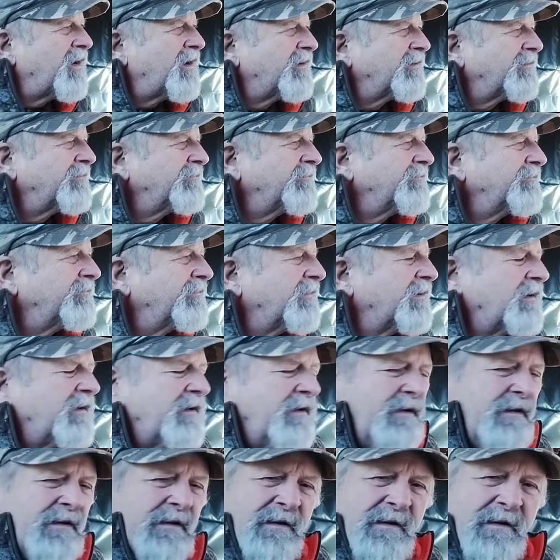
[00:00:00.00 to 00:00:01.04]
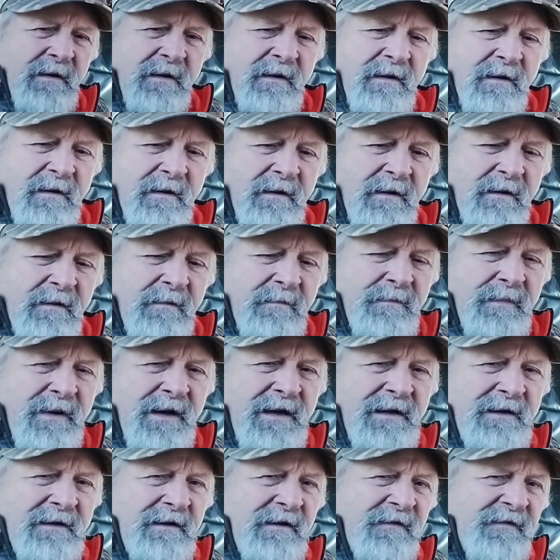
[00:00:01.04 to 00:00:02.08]
on them. That's what I was thinking.
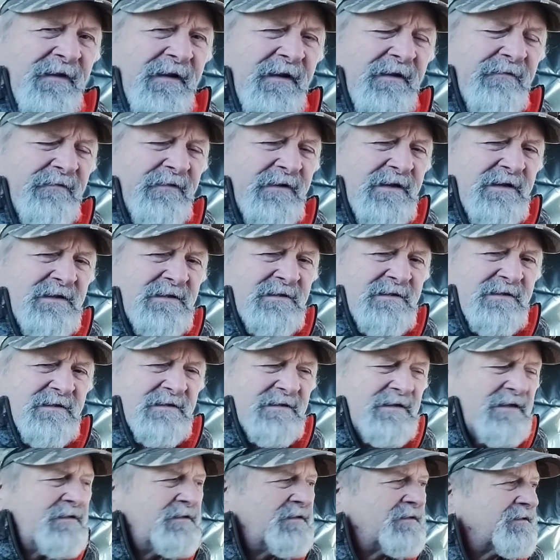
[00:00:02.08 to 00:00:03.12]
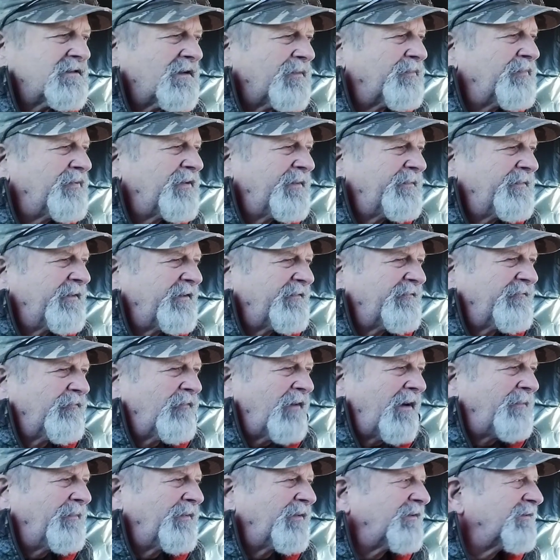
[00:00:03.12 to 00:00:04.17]
But the thing of it is, is this is a primitive
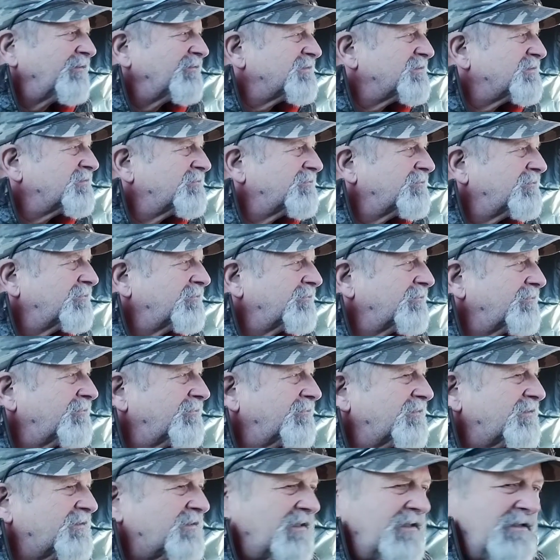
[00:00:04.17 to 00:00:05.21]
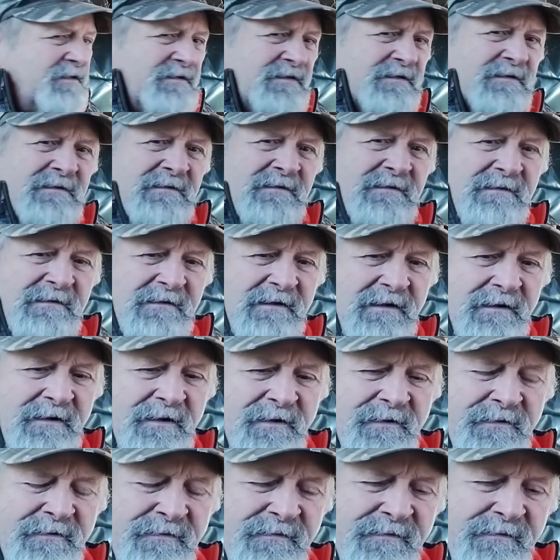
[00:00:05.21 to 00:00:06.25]
weapons season, you
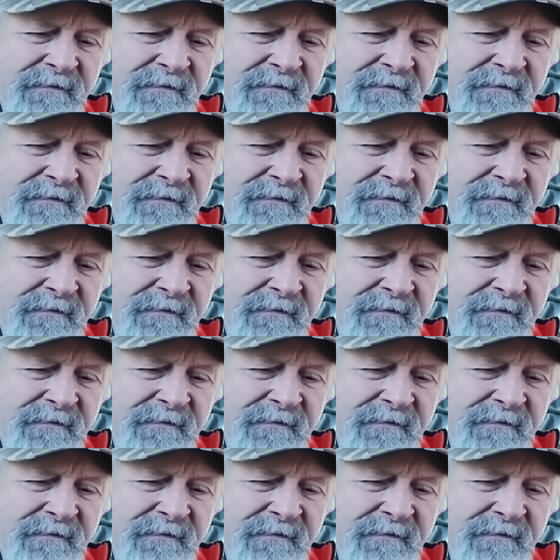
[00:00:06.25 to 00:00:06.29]
know?